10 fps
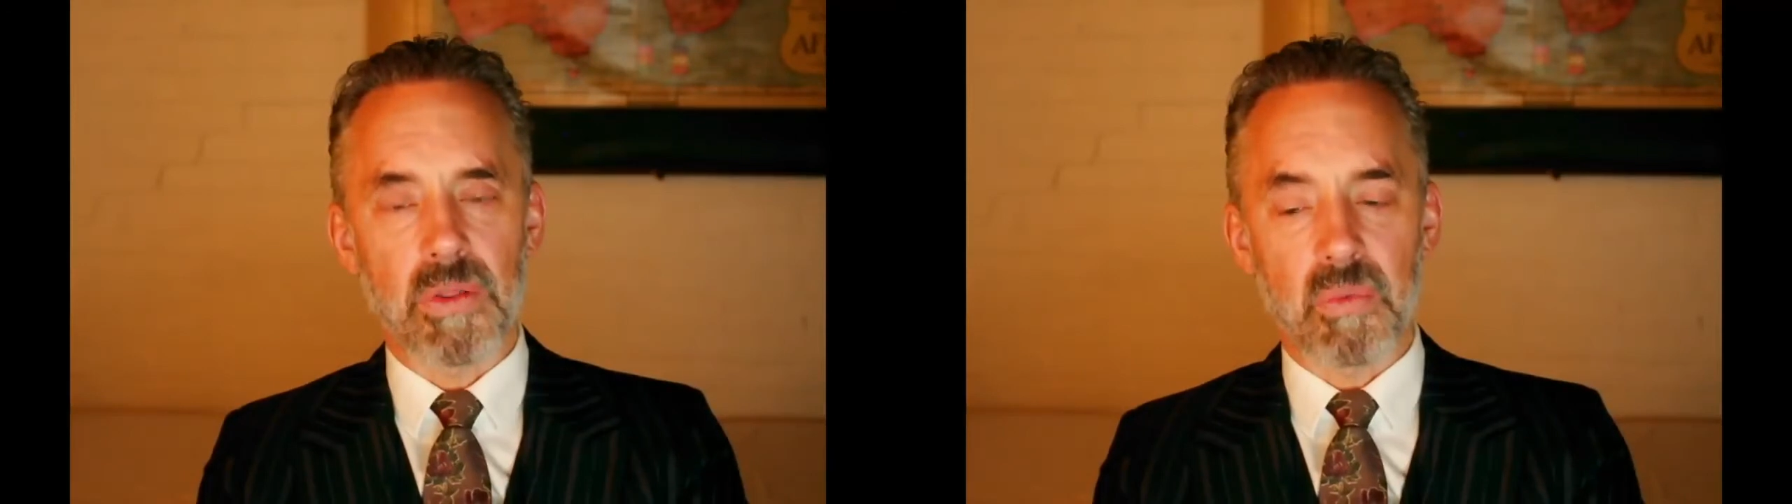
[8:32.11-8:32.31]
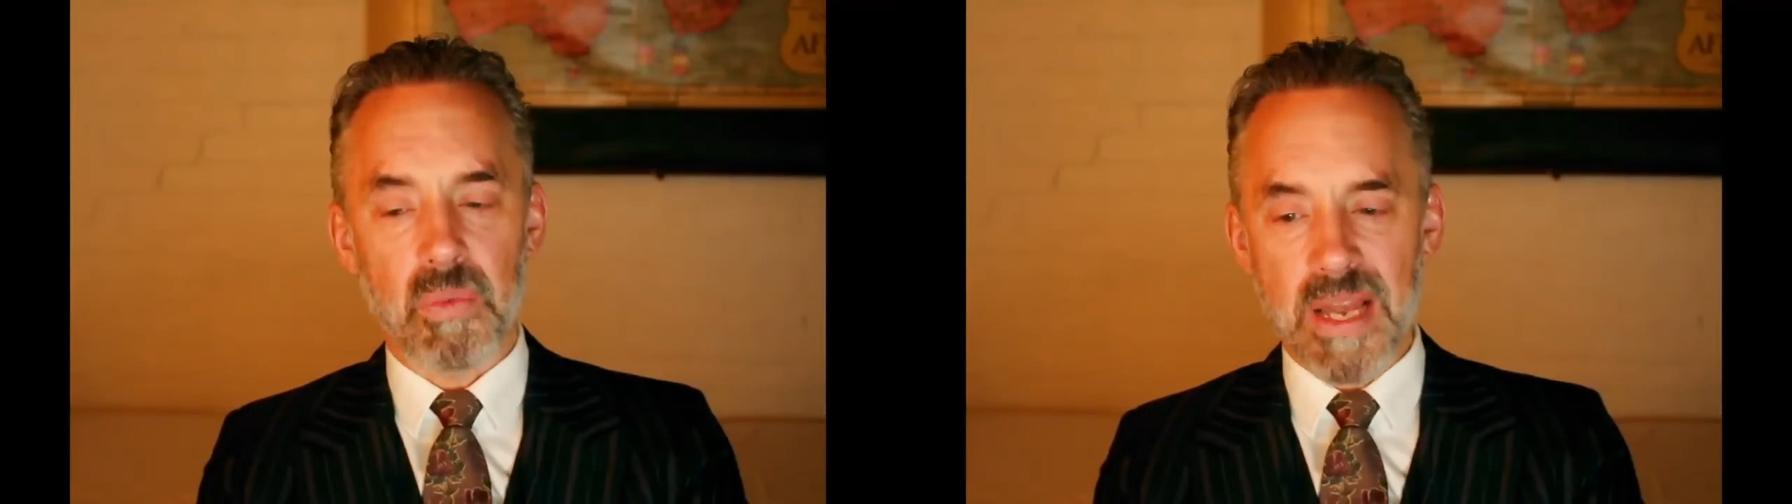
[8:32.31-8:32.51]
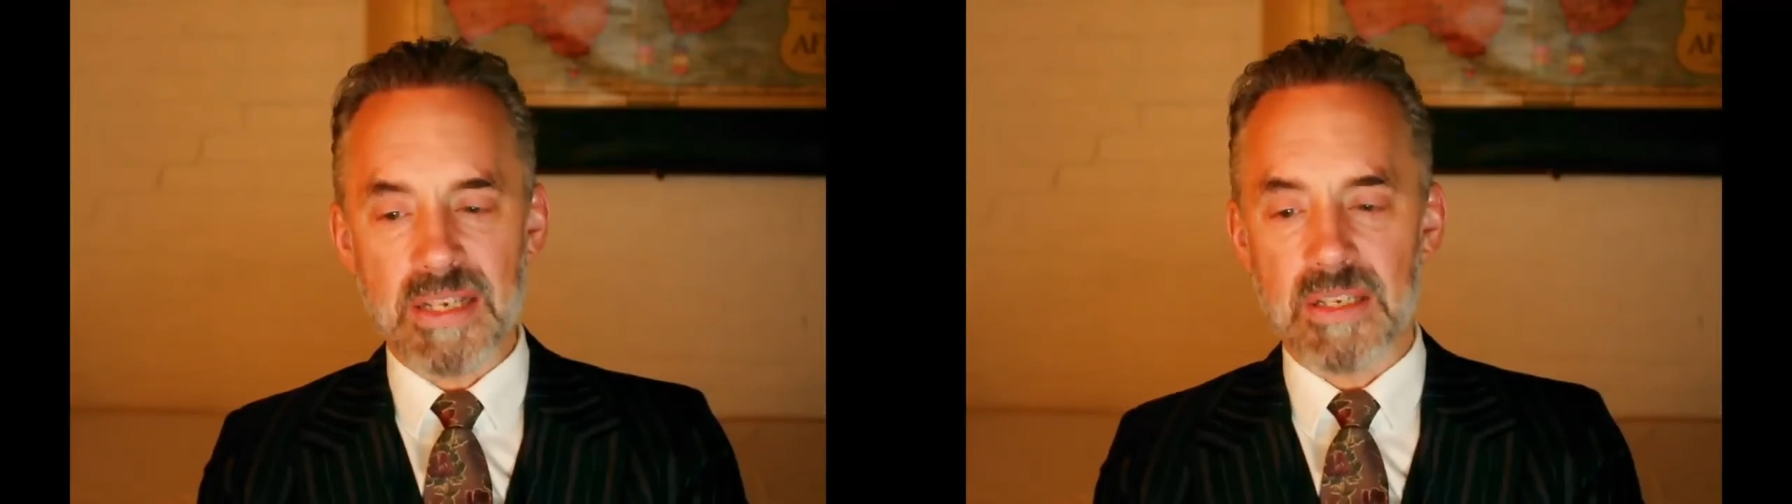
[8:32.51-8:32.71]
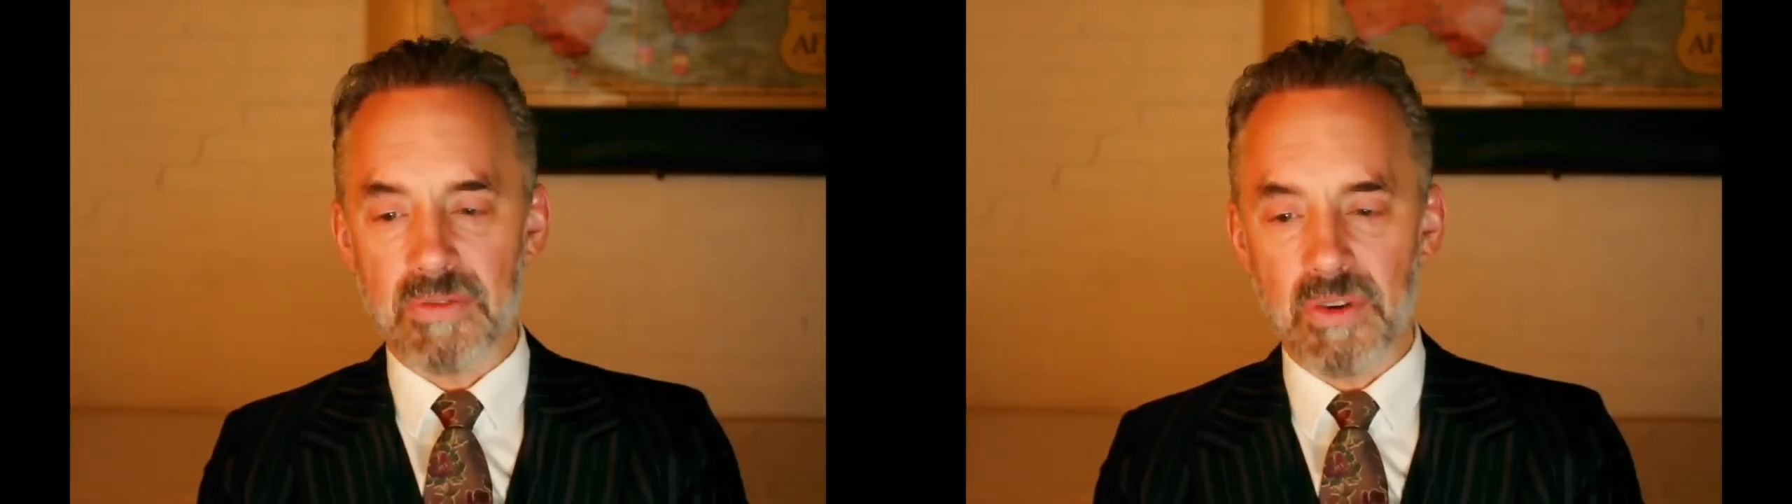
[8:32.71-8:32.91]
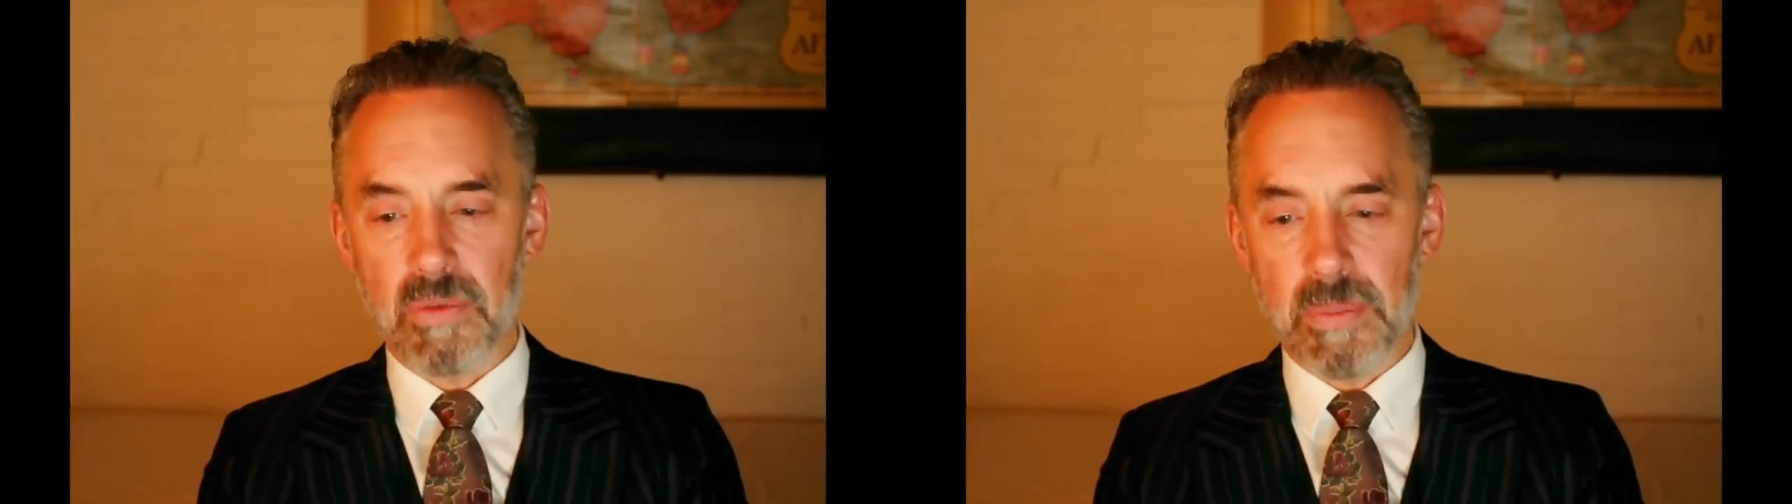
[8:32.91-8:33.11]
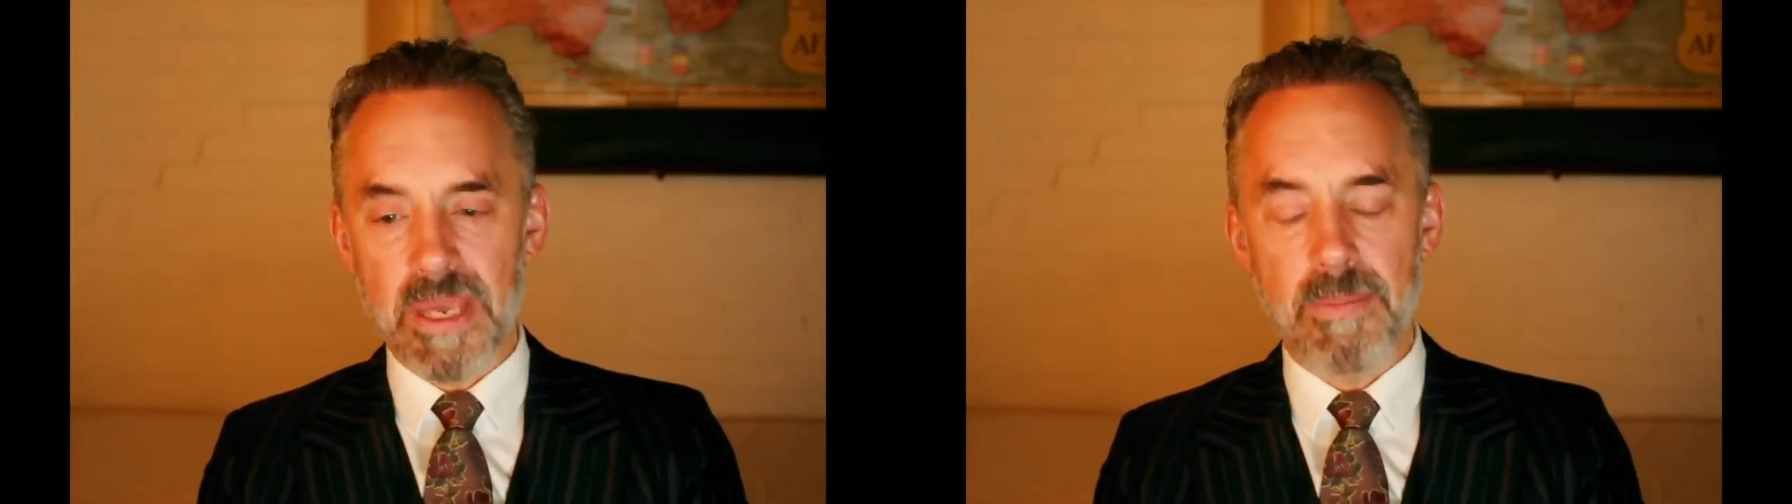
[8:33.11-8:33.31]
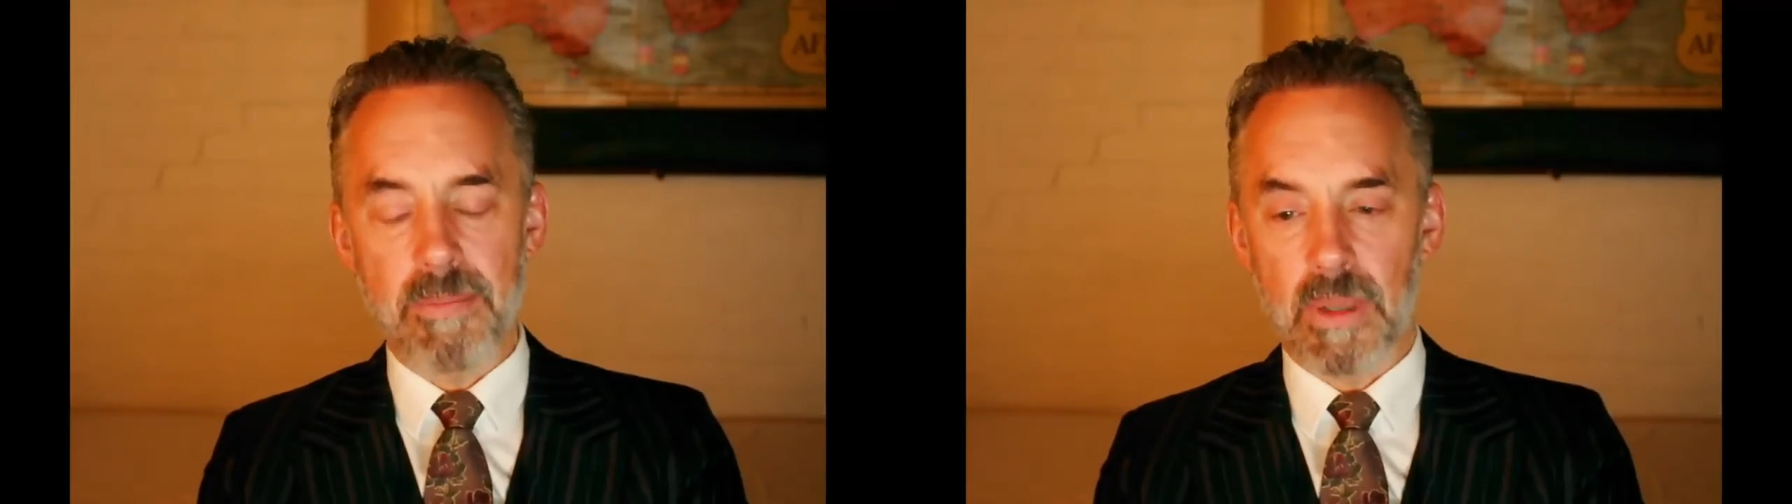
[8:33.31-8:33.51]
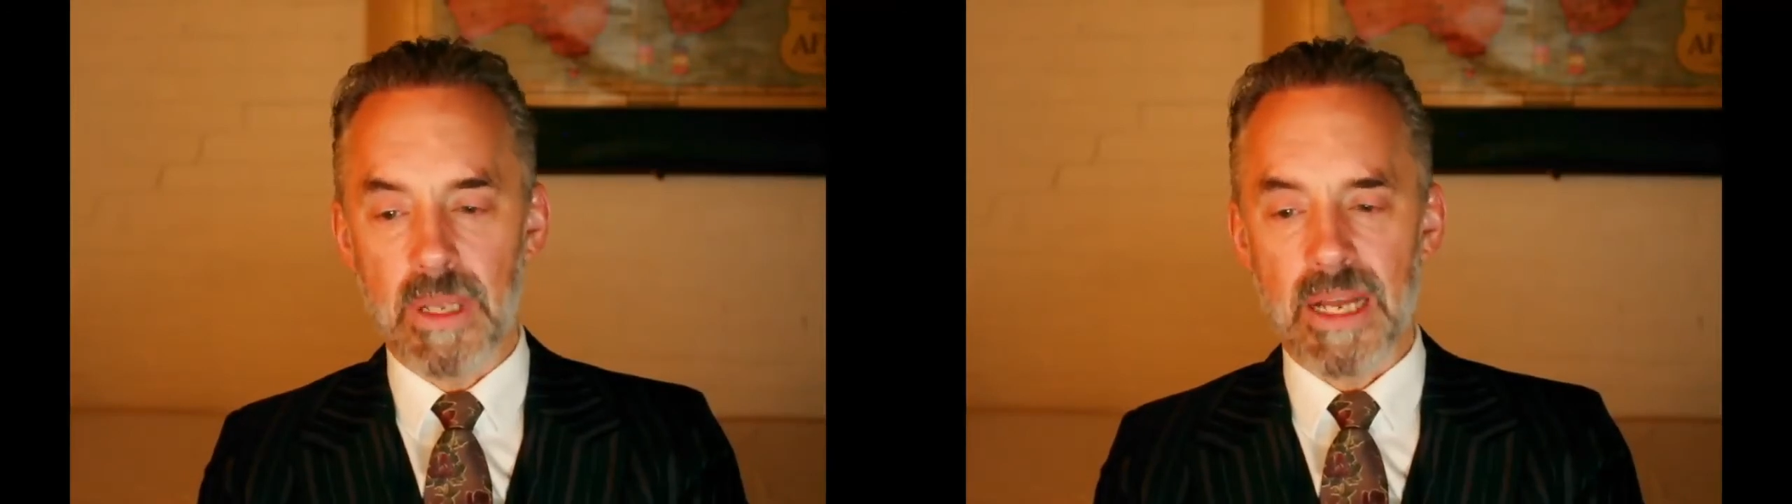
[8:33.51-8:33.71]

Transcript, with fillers: the rest of your people,